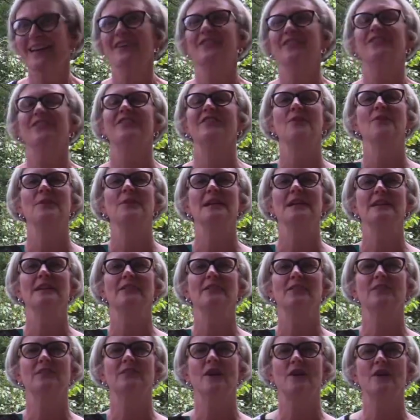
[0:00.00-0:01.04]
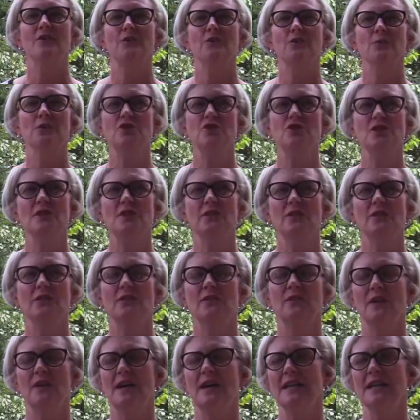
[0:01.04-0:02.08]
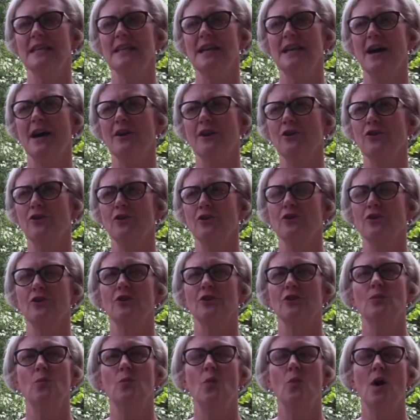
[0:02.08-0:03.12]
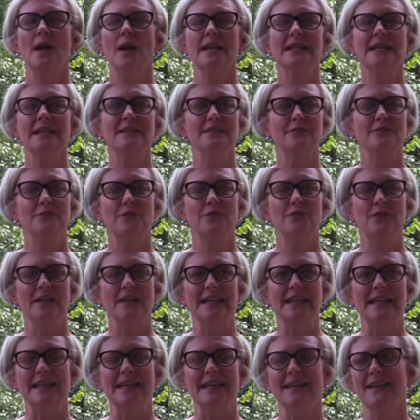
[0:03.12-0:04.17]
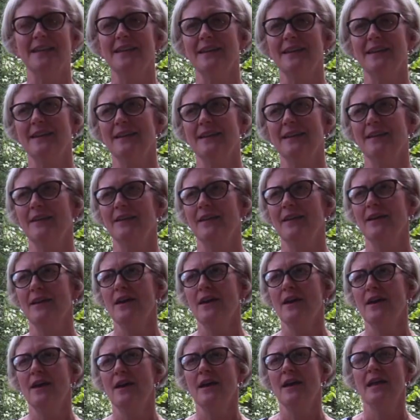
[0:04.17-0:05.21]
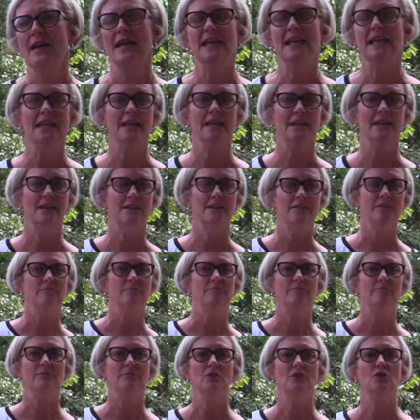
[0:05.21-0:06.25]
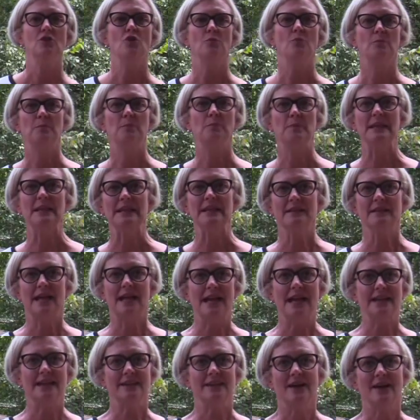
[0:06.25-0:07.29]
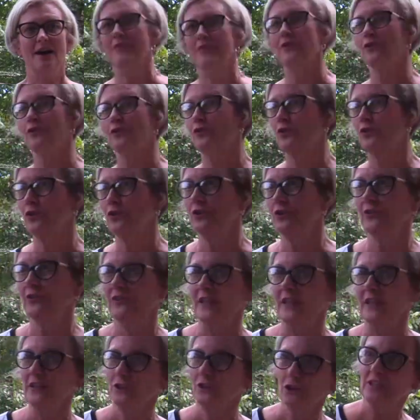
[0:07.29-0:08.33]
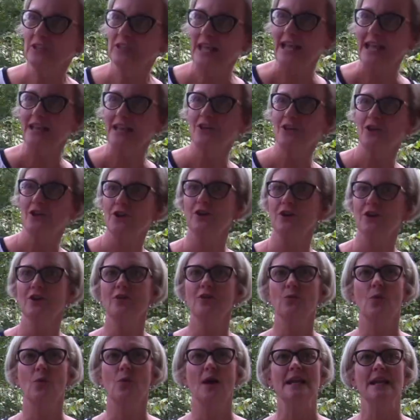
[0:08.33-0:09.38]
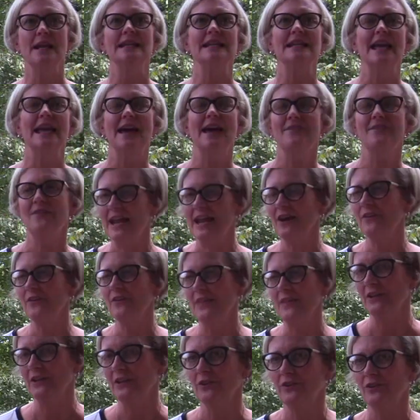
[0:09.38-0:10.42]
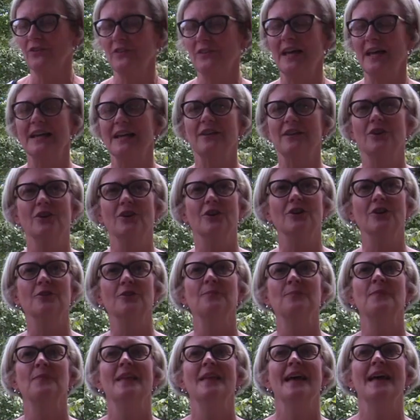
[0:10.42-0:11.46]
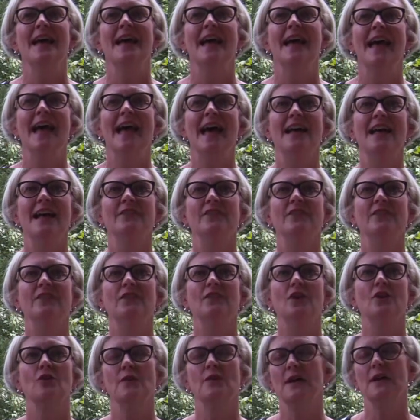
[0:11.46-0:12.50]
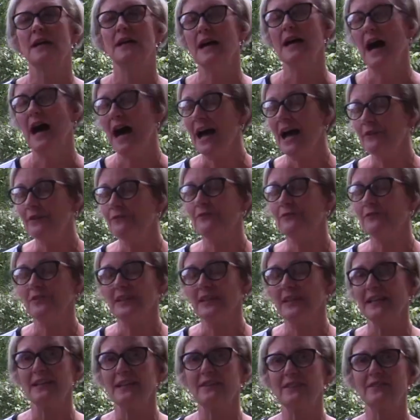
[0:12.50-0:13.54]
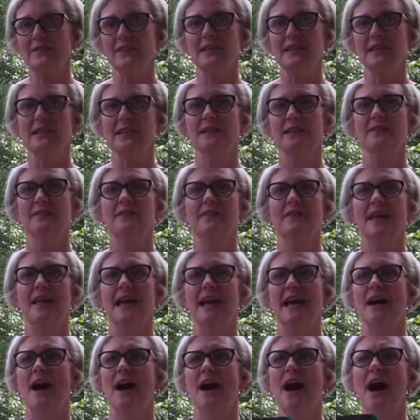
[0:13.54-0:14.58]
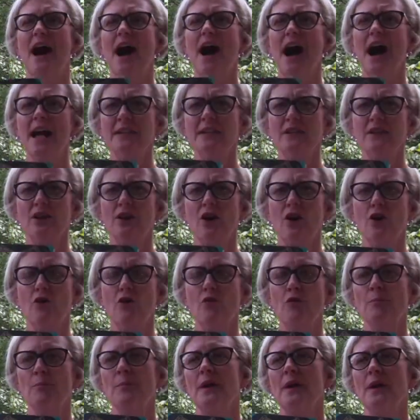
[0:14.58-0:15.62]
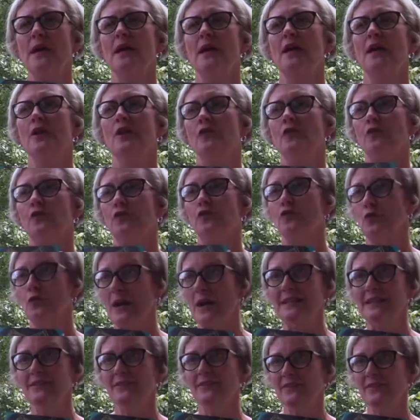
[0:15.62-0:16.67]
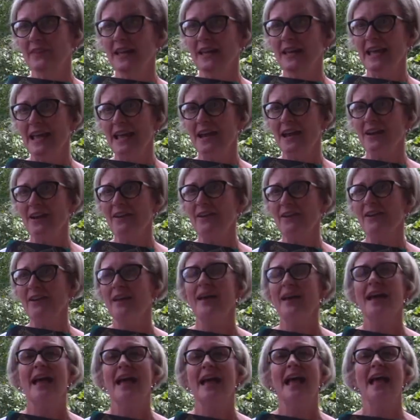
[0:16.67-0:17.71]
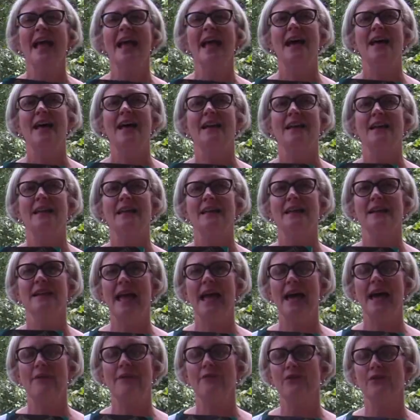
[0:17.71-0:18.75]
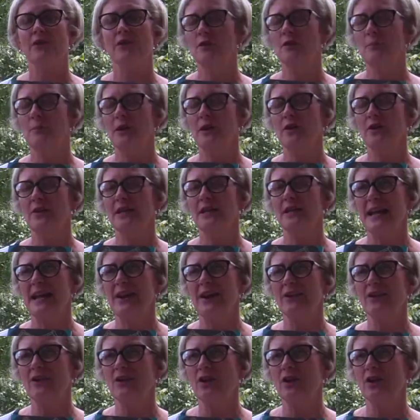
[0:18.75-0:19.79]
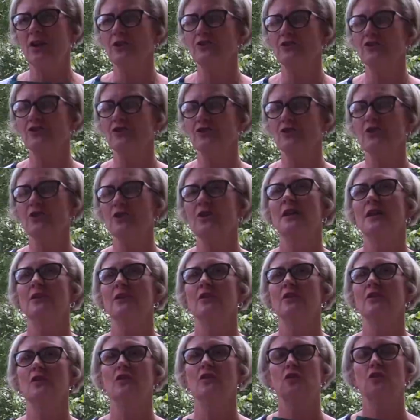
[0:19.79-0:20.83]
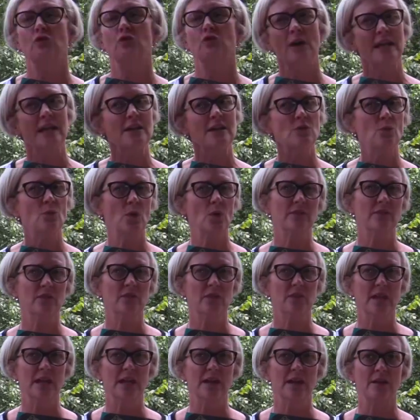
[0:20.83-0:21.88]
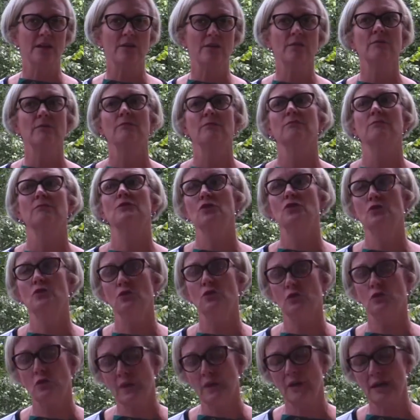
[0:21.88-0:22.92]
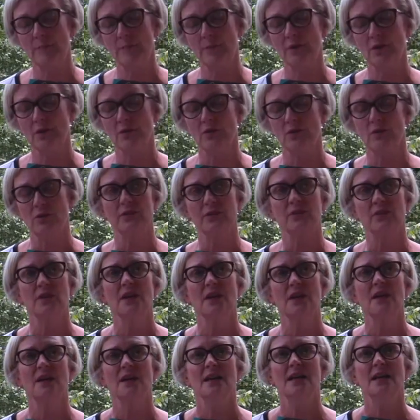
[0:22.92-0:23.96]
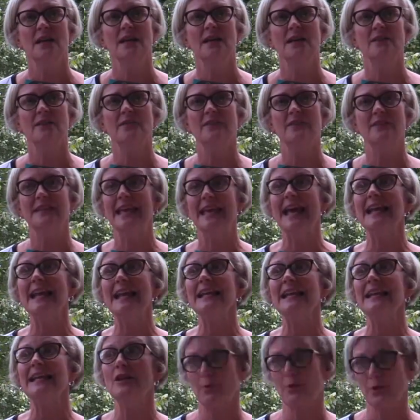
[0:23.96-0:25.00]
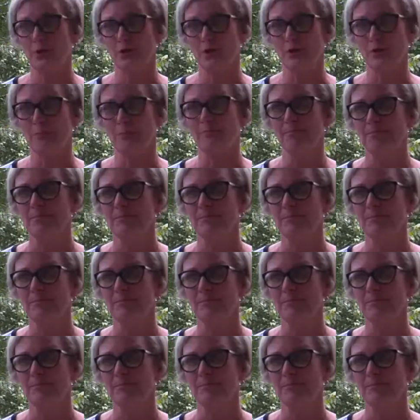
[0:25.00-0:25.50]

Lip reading: So it starts when she's a young girl wanting to fit in and, you know, be like other girls that look like her, wanting to have hair looks like her. And so the conflict is that a hot comb straightens the hair, and in African American hair culture, to straighten one's hair, to use chemicals, is getting a perm.